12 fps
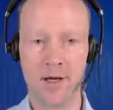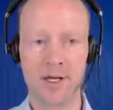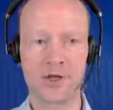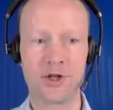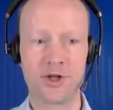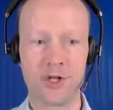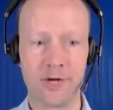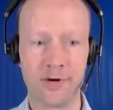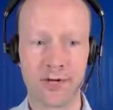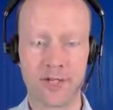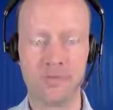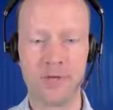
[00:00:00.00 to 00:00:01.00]
let's share,
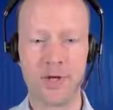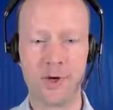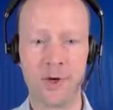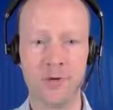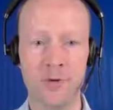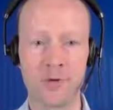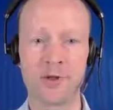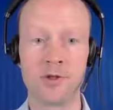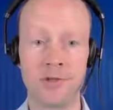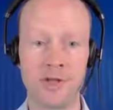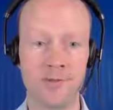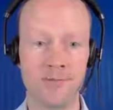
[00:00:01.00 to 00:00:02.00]
let's be open
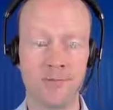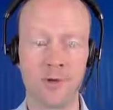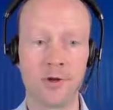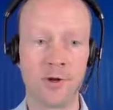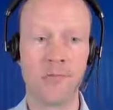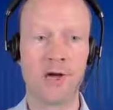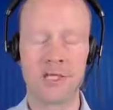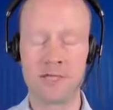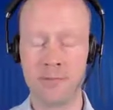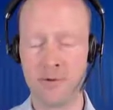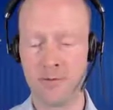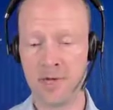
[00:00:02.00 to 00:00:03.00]
to the
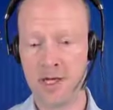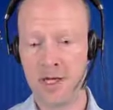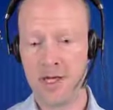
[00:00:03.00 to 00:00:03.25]
maximum